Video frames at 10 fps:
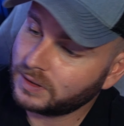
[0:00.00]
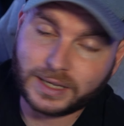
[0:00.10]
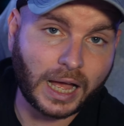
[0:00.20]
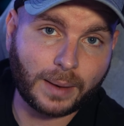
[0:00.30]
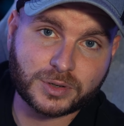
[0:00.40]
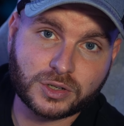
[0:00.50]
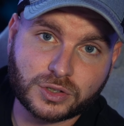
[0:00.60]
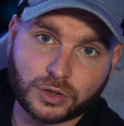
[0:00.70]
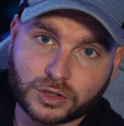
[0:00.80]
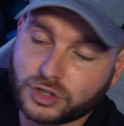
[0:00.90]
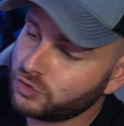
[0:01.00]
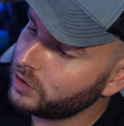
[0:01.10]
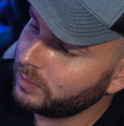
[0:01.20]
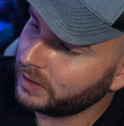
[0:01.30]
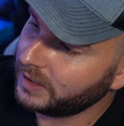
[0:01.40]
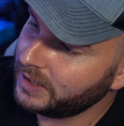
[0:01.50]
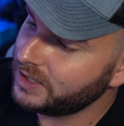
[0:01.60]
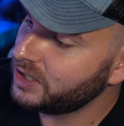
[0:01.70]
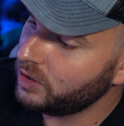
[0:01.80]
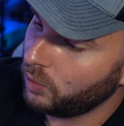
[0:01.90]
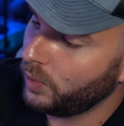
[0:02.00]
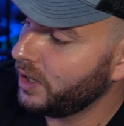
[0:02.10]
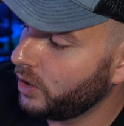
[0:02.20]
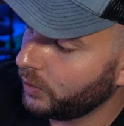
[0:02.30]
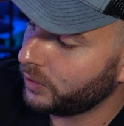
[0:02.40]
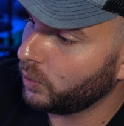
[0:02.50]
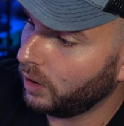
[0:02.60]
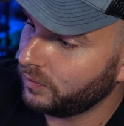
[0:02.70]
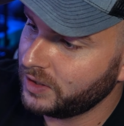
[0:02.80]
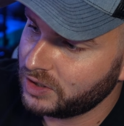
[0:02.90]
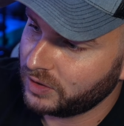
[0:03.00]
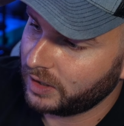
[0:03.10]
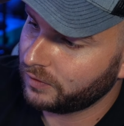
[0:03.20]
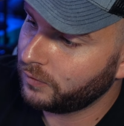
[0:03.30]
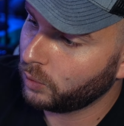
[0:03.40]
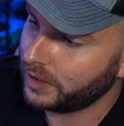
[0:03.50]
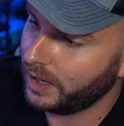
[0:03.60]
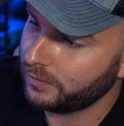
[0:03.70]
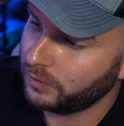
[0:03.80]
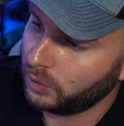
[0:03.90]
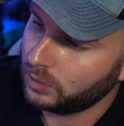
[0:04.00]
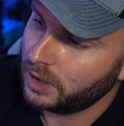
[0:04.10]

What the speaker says: the options are extremely easy. We can go through all of these. You got your 48 volt,